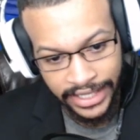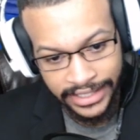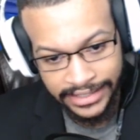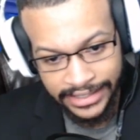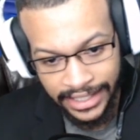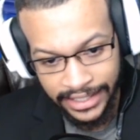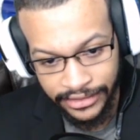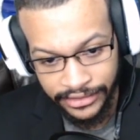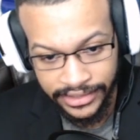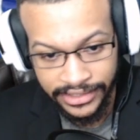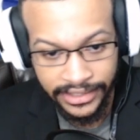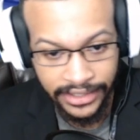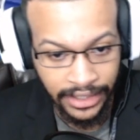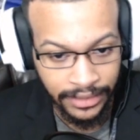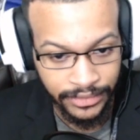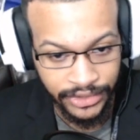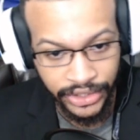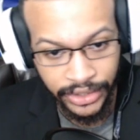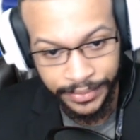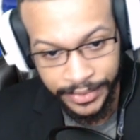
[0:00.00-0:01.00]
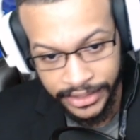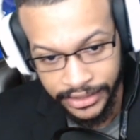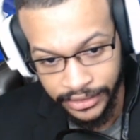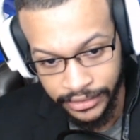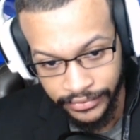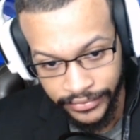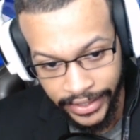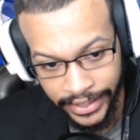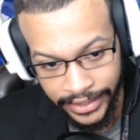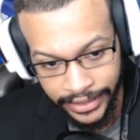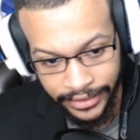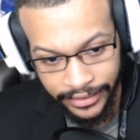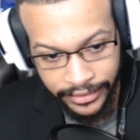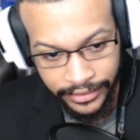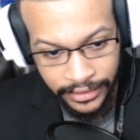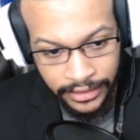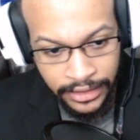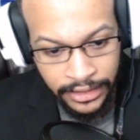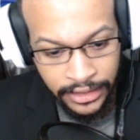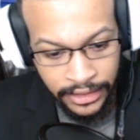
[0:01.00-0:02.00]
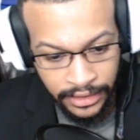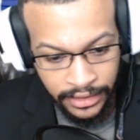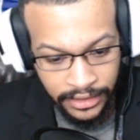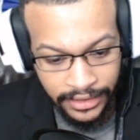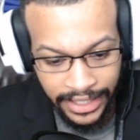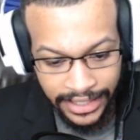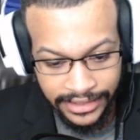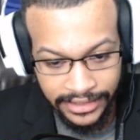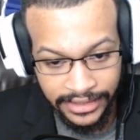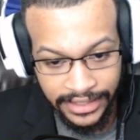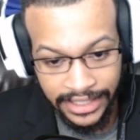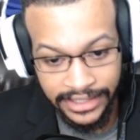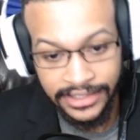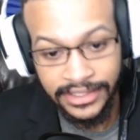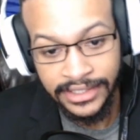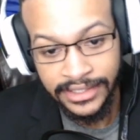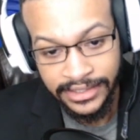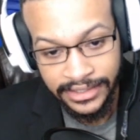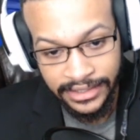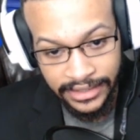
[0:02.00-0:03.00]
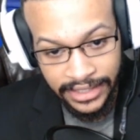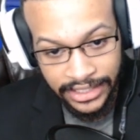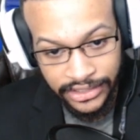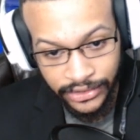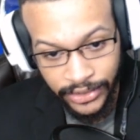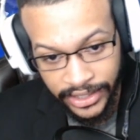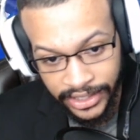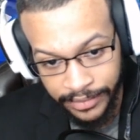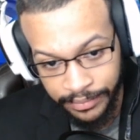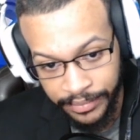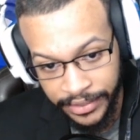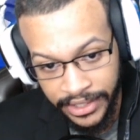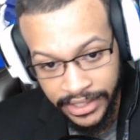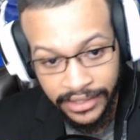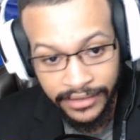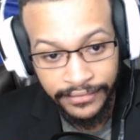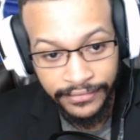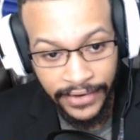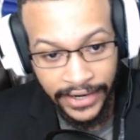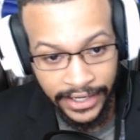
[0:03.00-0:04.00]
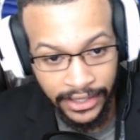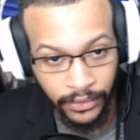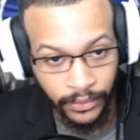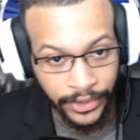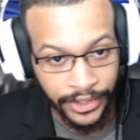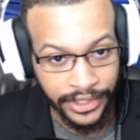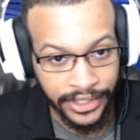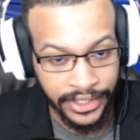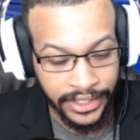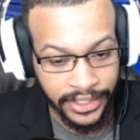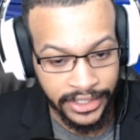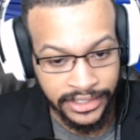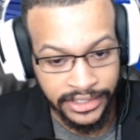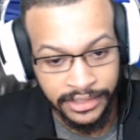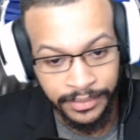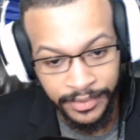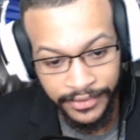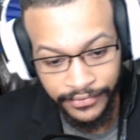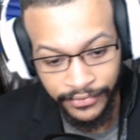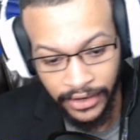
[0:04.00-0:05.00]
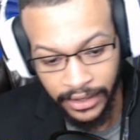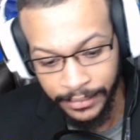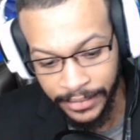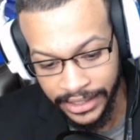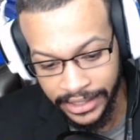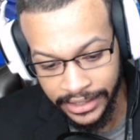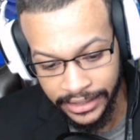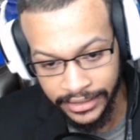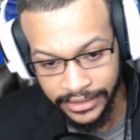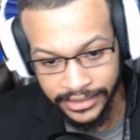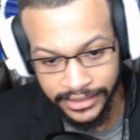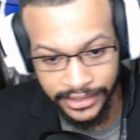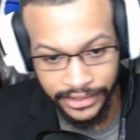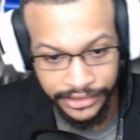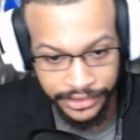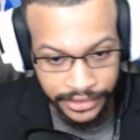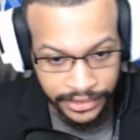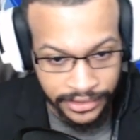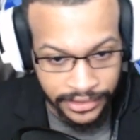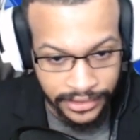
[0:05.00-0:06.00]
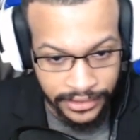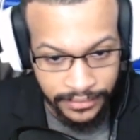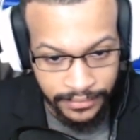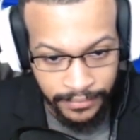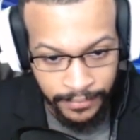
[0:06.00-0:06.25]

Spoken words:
side, you see I'm jumping to the right here. That's so I can peek, find out where he is before I make any decisions.